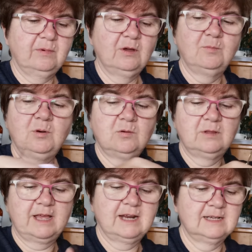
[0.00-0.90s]
we'll
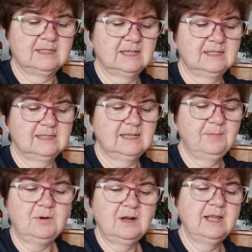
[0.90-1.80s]
pull that undone
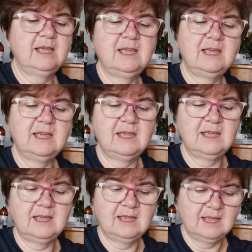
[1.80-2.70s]

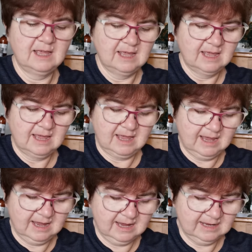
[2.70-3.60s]
separately,
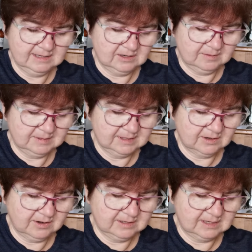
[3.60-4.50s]
and I'm
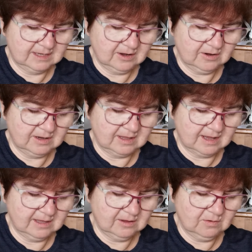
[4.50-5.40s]
just going to go to
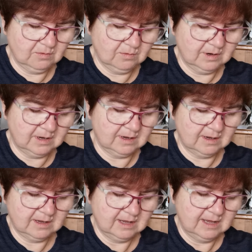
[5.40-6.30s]
the other
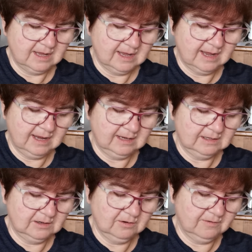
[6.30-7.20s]
corner
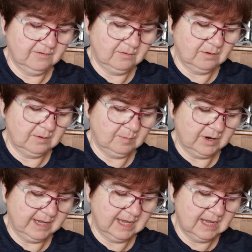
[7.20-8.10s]
and look for
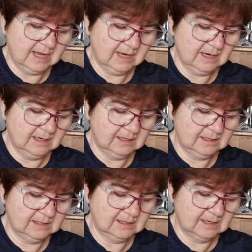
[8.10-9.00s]
my
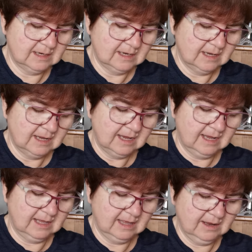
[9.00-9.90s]
end,
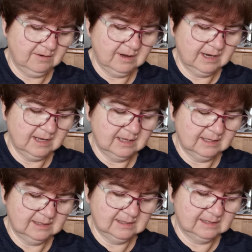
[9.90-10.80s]
and there it
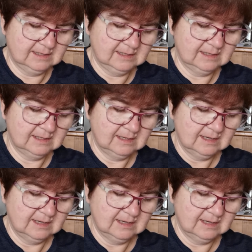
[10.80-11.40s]
is.